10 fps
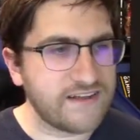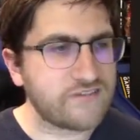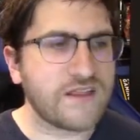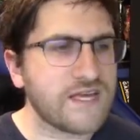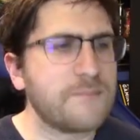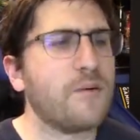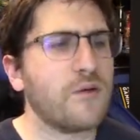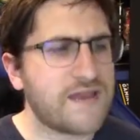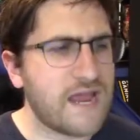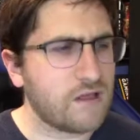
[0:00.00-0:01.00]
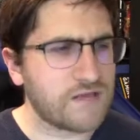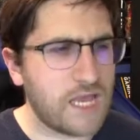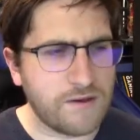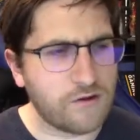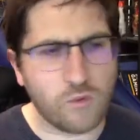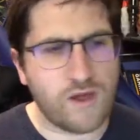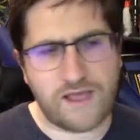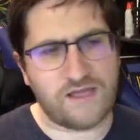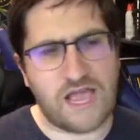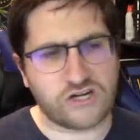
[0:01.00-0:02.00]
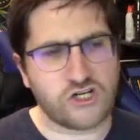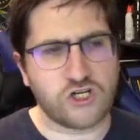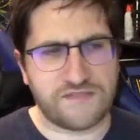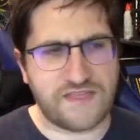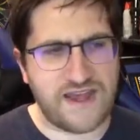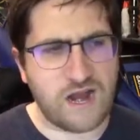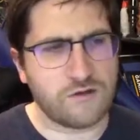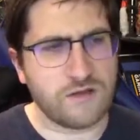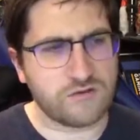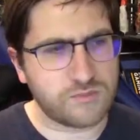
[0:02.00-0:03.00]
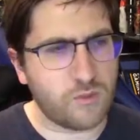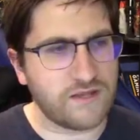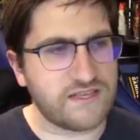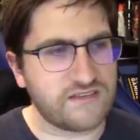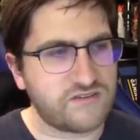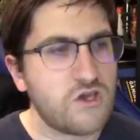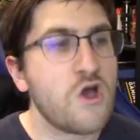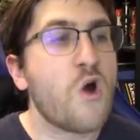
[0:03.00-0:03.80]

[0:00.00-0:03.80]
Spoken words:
It's not like a bullet hell game. I don't know why I actually shot that arrow, that was pointless.